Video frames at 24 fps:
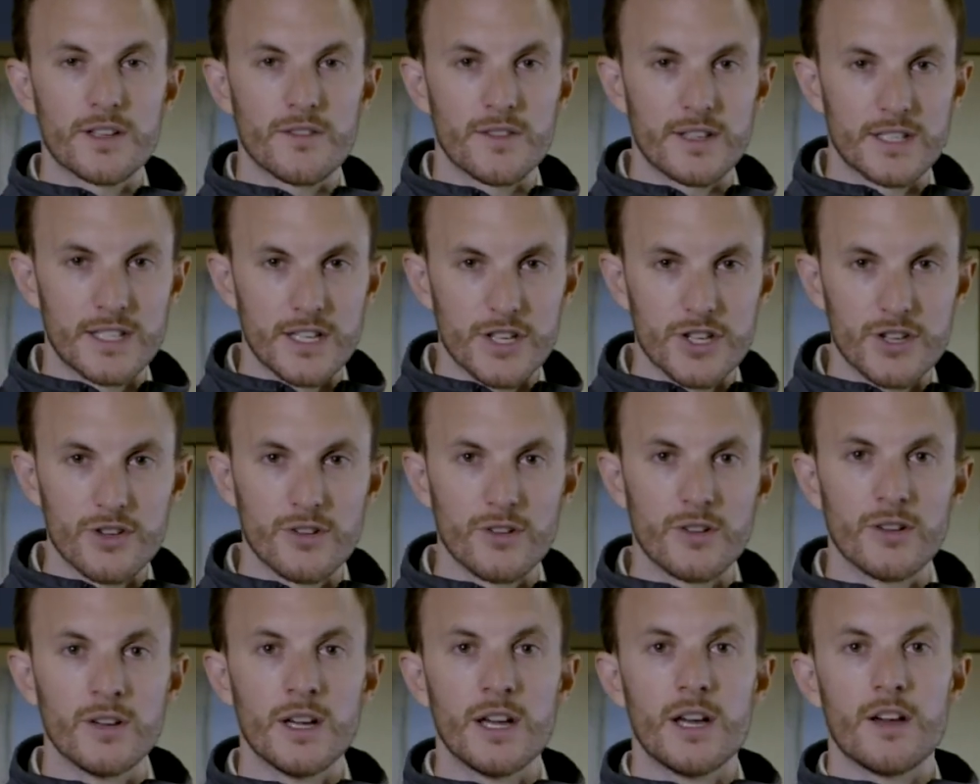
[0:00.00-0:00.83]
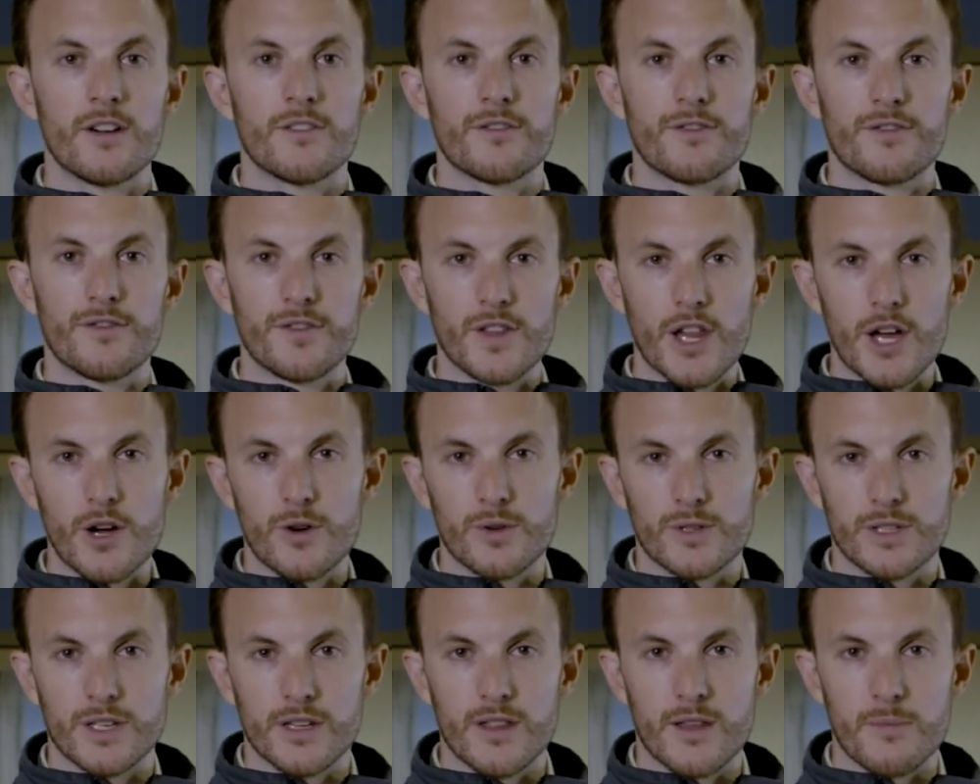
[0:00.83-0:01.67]
of additional flow
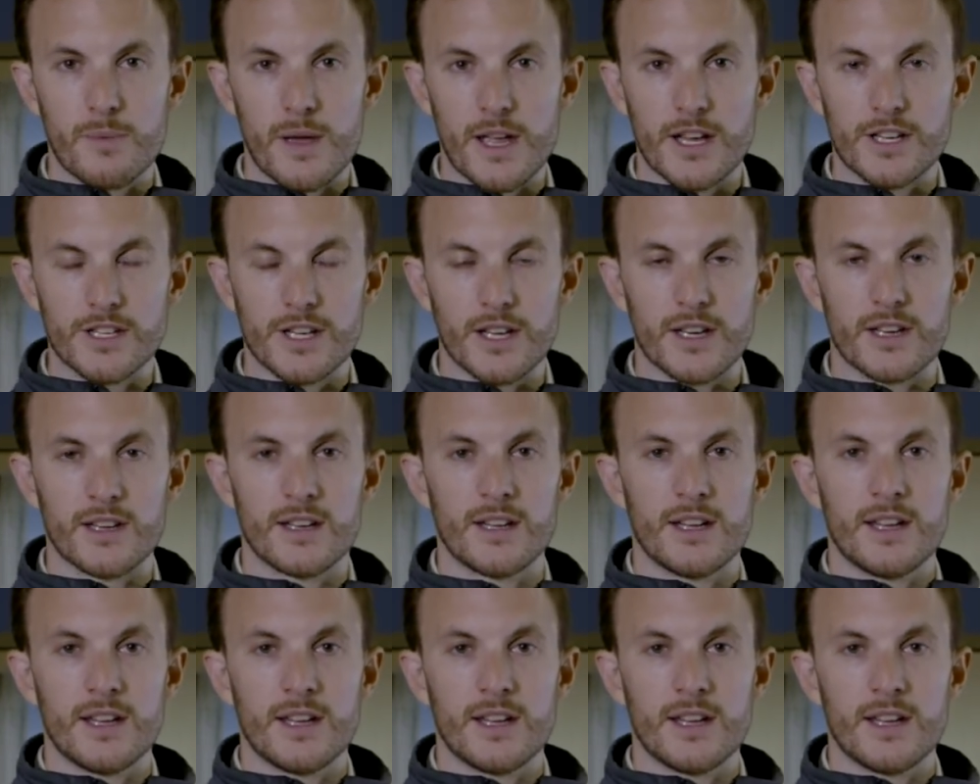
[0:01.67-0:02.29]
to the patient.